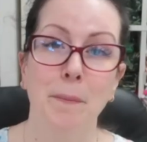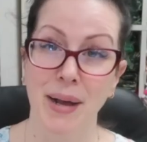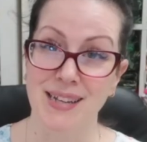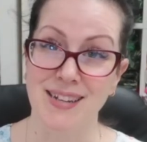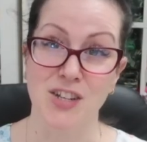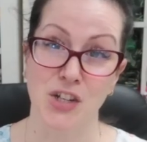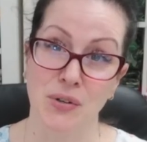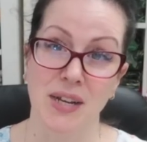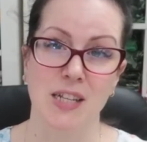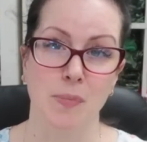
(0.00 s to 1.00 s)
But I
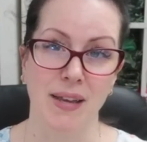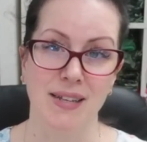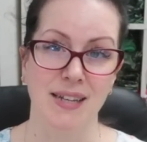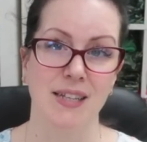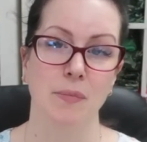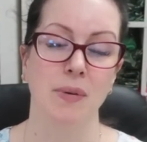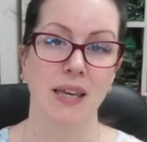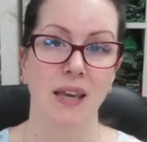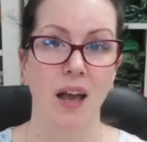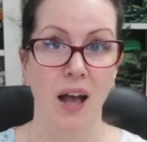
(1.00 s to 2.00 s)
don't expect it to
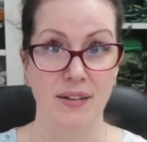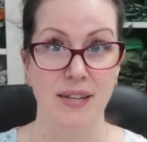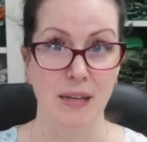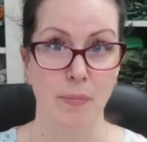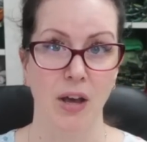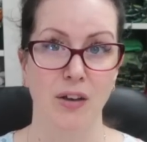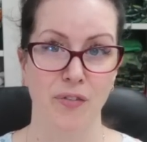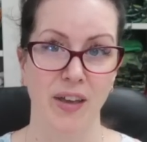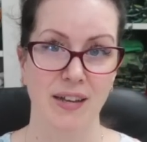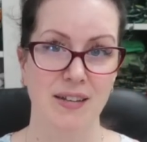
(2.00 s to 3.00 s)
be utterly
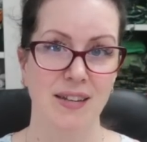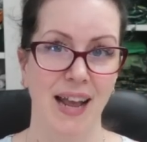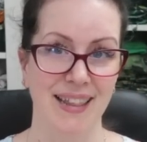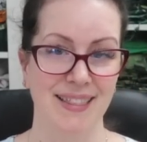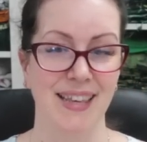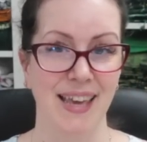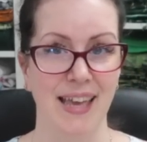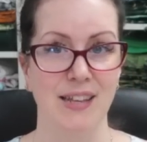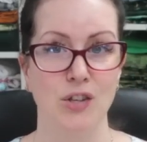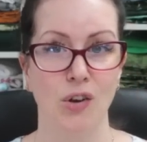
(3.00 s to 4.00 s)
perfect at the
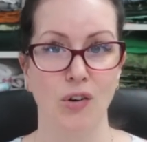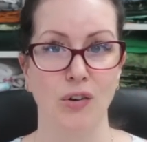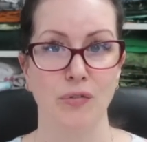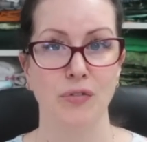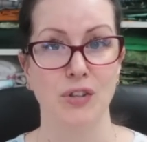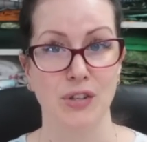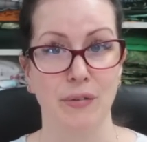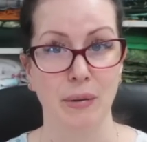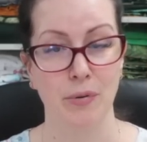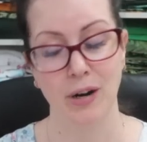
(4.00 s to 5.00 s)
end of the
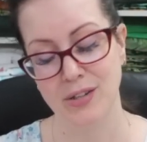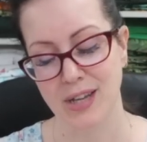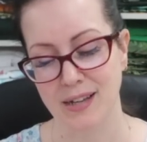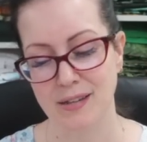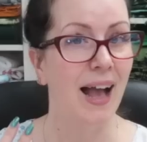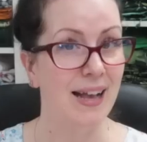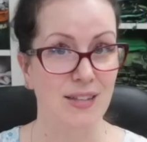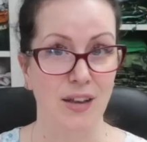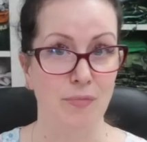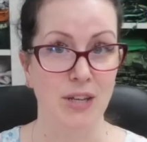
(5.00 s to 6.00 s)
sewing process. As
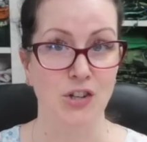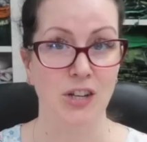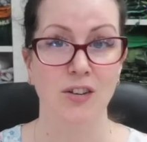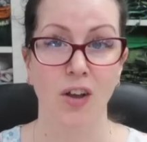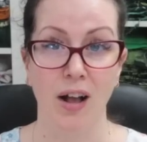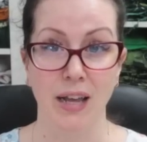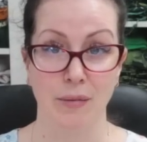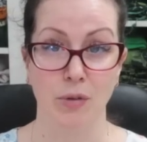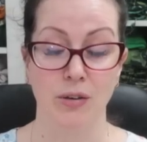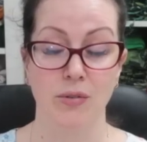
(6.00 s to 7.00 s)
I've mentioned, I
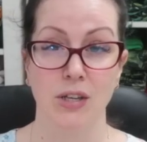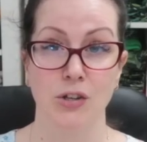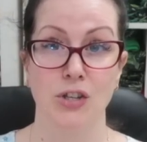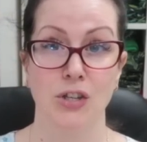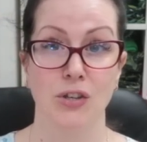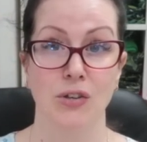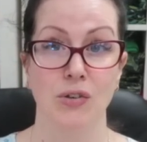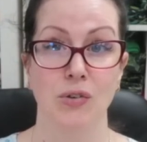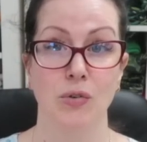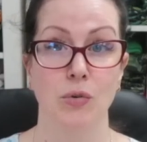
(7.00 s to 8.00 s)
am going
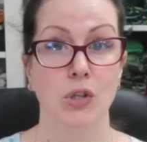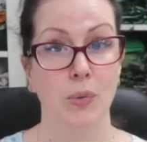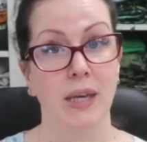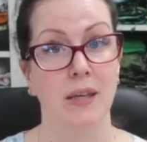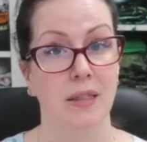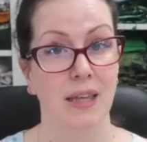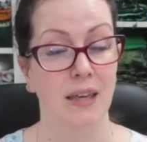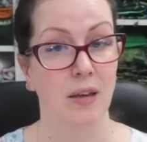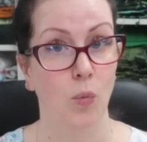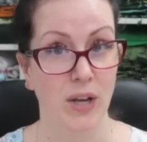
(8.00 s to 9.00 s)
to tweak
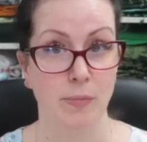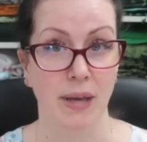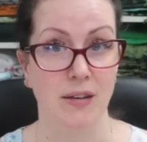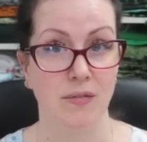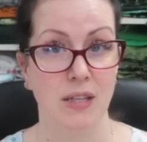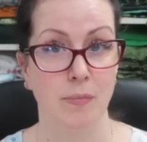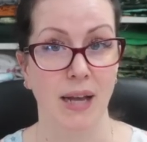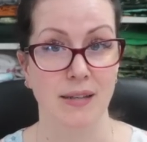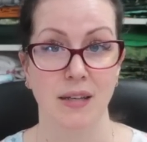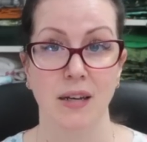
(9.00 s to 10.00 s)
the waistband of this
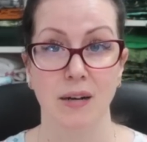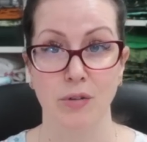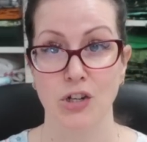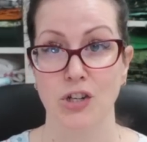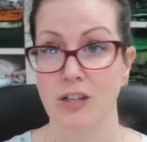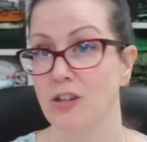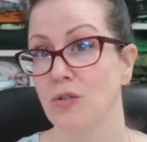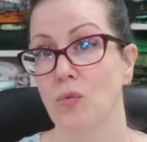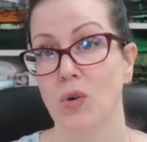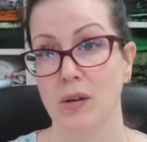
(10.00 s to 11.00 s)
pattern, and I'm going to show
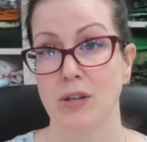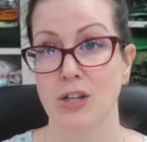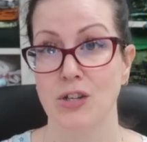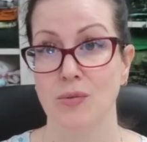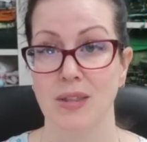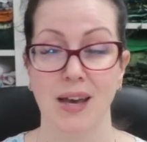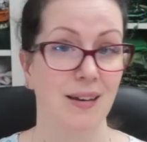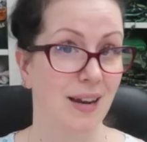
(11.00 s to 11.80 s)
you what I'm going to do with that